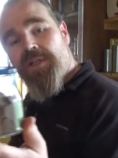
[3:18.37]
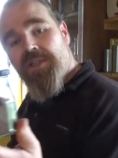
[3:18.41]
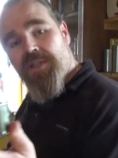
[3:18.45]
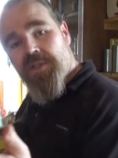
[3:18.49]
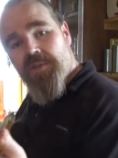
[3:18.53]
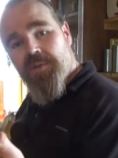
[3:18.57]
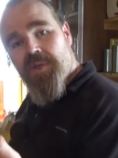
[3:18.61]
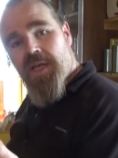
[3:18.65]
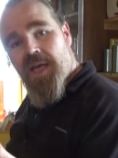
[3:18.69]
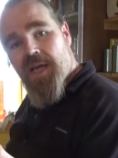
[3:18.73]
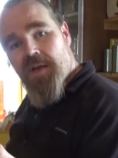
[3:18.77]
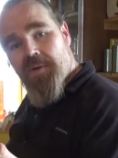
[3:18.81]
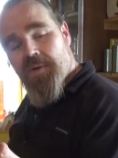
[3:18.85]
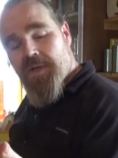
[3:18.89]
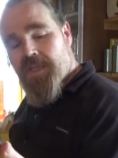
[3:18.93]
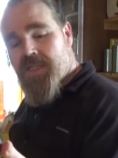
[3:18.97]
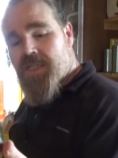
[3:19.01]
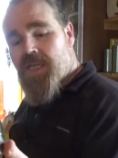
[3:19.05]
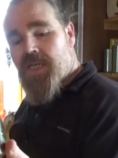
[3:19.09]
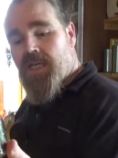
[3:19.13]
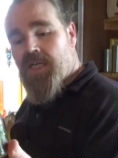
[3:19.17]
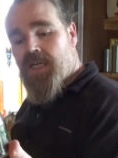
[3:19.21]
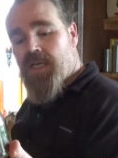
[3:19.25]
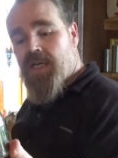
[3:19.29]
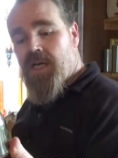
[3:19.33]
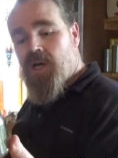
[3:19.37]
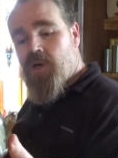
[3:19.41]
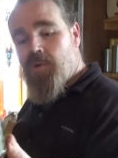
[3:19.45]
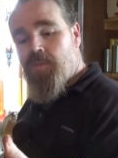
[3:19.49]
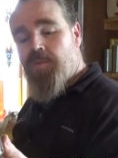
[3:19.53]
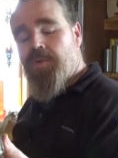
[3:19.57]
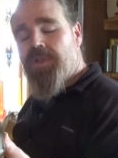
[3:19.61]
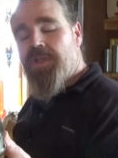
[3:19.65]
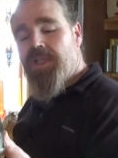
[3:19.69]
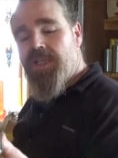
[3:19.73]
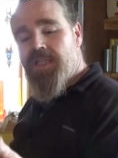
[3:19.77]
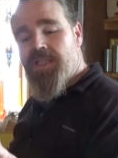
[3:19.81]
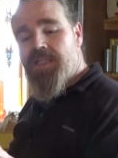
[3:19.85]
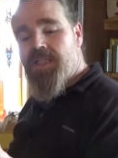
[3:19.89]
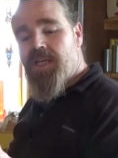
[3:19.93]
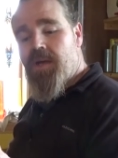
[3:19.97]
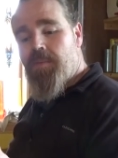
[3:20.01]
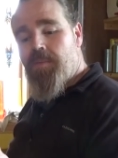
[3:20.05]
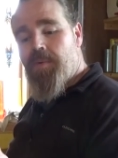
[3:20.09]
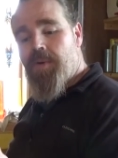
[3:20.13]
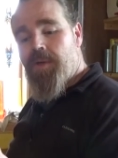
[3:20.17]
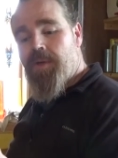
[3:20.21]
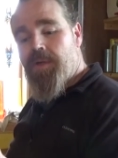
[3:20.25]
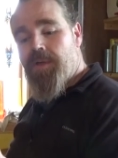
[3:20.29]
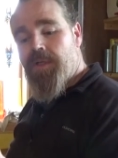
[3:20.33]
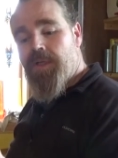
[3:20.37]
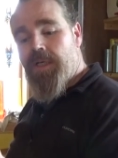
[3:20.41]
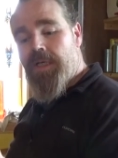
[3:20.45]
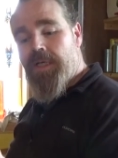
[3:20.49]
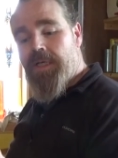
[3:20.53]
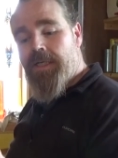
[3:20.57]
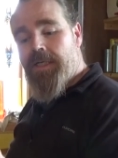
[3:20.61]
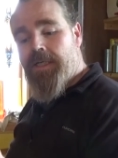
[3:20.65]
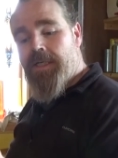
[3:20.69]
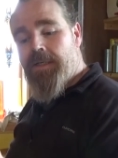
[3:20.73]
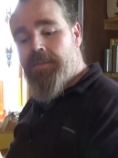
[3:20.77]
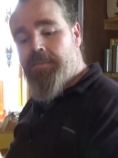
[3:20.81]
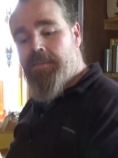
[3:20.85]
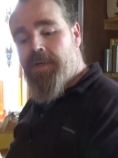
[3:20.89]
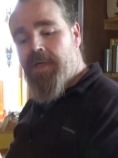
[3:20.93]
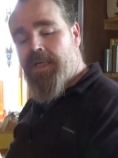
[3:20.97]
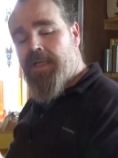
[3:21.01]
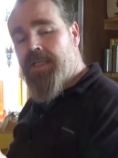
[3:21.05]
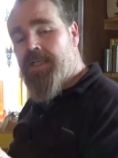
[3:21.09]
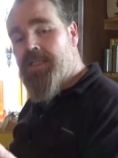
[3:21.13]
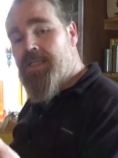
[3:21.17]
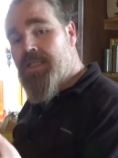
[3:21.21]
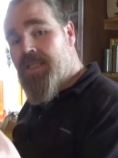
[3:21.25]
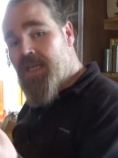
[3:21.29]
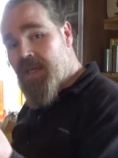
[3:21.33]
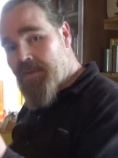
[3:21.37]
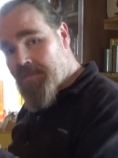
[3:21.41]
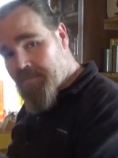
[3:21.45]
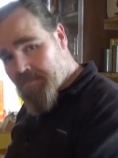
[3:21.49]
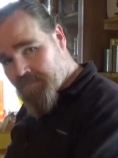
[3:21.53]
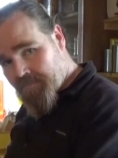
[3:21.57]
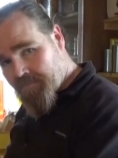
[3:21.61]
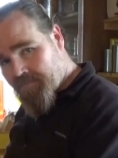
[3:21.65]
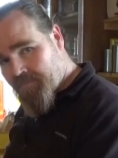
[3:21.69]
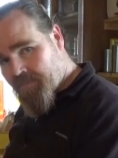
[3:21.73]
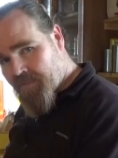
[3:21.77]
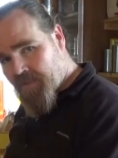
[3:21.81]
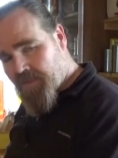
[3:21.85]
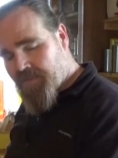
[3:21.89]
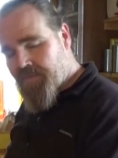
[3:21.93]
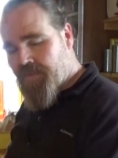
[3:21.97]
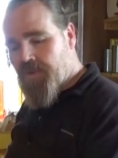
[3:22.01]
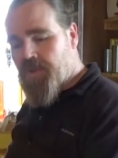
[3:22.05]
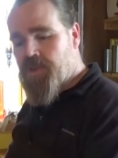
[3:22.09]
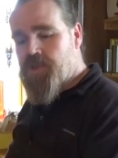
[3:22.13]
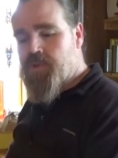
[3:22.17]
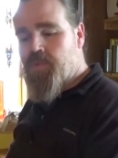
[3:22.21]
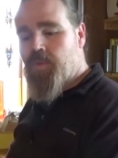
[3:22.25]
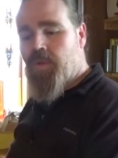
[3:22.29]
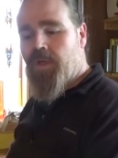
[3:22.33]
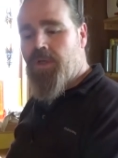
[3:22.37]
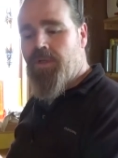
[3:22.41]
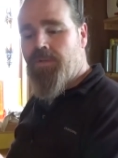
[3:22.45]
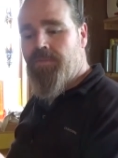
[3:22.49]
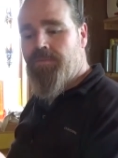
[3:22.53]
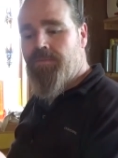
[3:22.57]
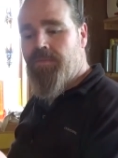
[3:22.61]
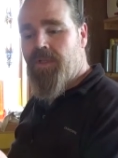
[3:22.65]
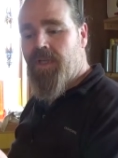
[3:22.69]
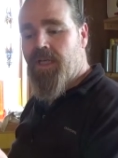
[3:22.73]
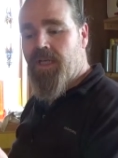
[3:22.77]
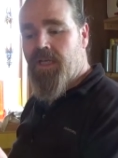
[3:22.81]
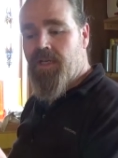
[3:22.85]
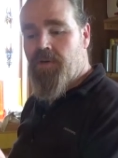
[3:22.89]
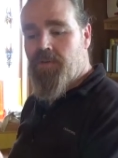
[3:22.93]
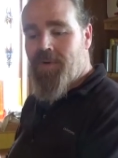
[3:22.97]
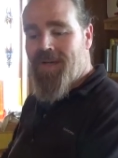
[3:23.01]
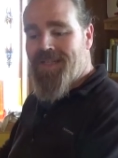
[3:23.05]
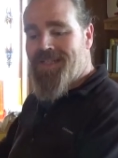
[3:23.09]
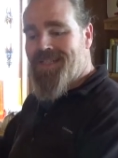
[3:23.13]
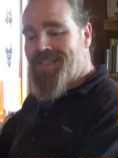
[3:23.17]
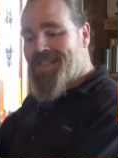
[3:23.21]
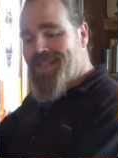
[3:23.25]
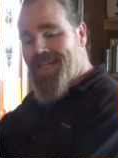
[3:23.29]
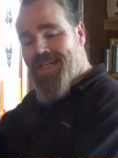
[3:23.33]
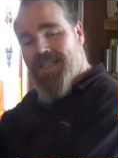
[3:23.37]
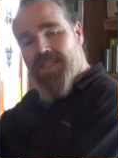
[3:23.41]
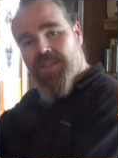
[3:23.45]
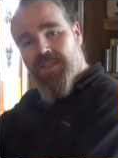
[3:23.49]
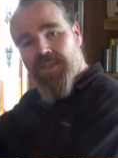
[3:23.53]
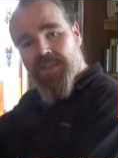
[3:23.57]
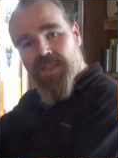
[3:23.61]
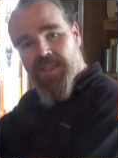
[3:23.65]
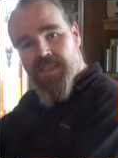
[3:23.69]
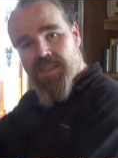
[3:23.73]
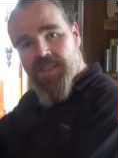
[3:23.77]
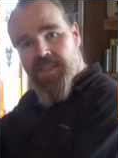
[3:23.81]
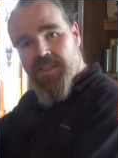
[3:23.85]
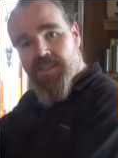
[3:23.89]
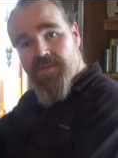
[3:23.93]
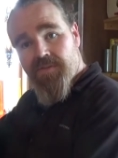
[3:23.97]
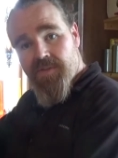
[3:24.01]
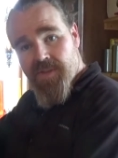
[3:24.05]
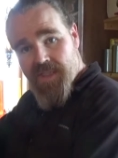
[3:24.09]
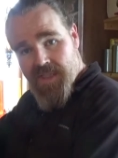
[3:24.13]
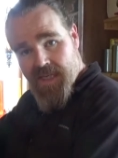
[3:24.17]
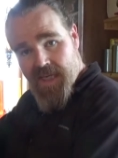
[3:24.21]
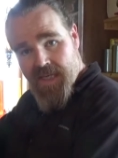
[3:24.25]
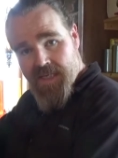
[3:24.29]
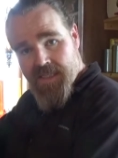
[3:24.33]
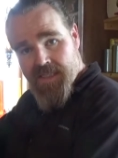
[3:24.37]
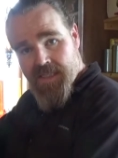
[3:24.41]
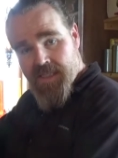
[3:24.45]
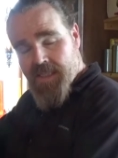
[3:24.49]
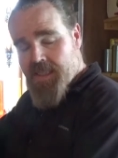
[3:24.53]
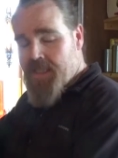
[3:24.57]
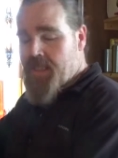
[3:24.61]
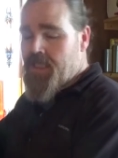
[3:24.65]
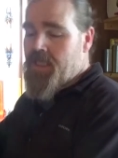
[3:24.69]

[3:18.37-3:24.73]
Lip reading: to do now is I'm going to open this up. I'm going to skip the first one, but I'm going to write a date on this, today's.